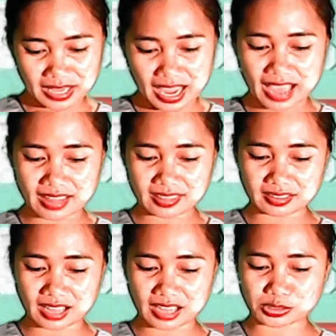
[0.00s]
And the
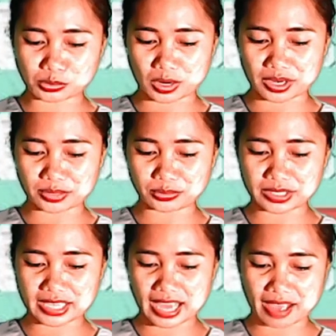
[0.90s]
last one, we
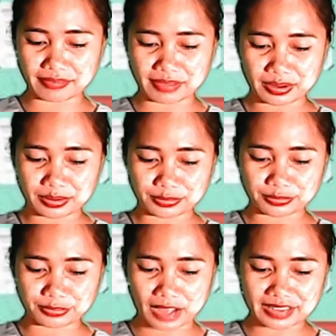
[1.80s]
have
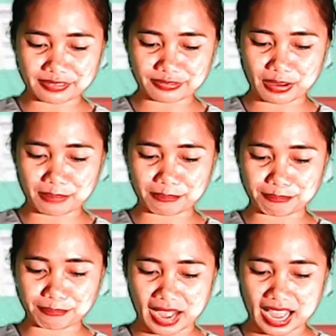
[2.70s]
5
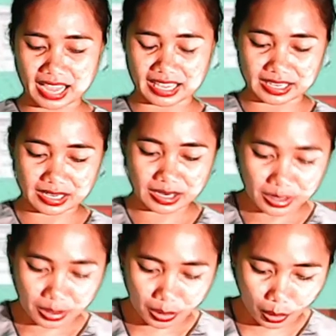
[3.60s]
pi
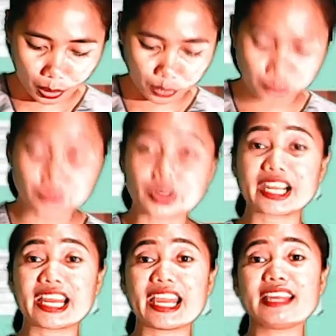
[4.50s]
over
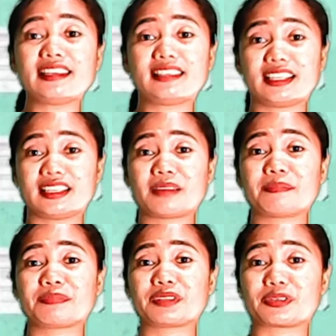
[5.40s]
18
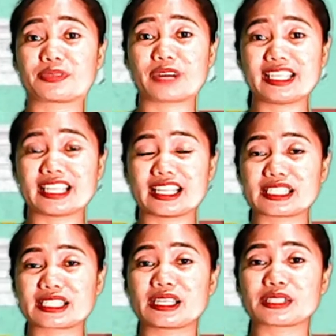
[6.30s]

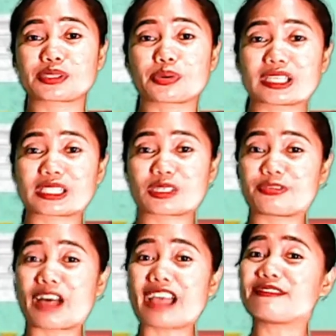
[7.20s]
radians. So that's
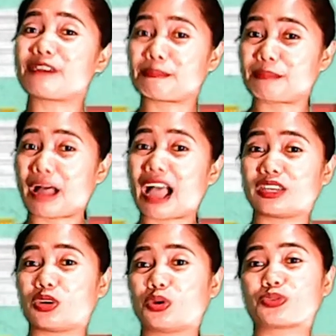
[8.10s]
5 pi
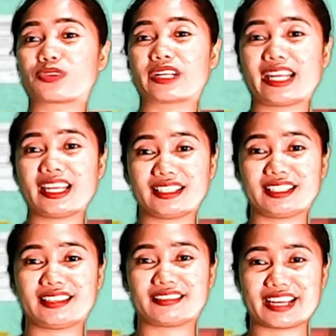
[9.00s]
over 18
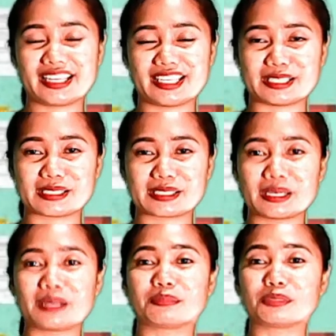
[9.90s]
radians.
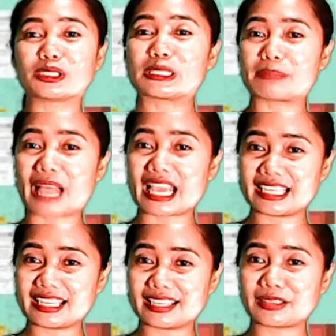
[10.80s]
Multiply
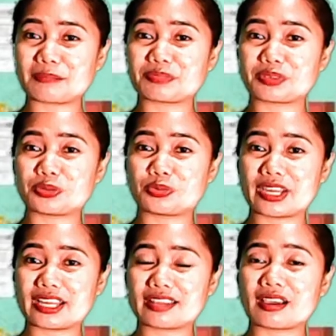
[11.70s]
it
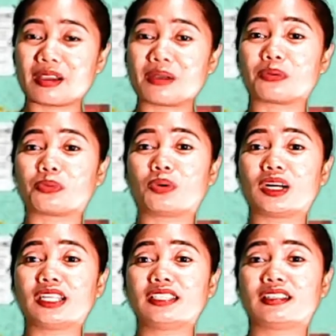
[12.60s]
with
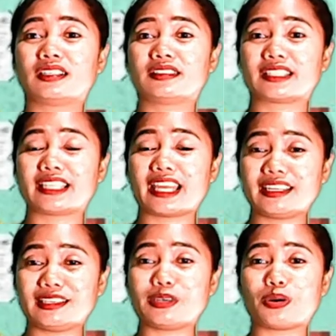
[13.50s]

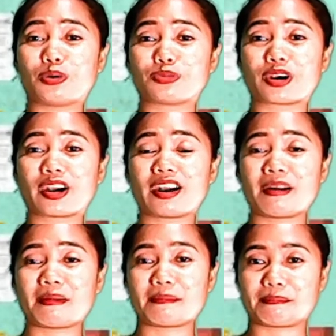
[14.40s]
180 over
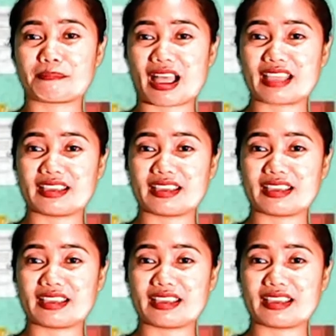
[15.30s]
pi.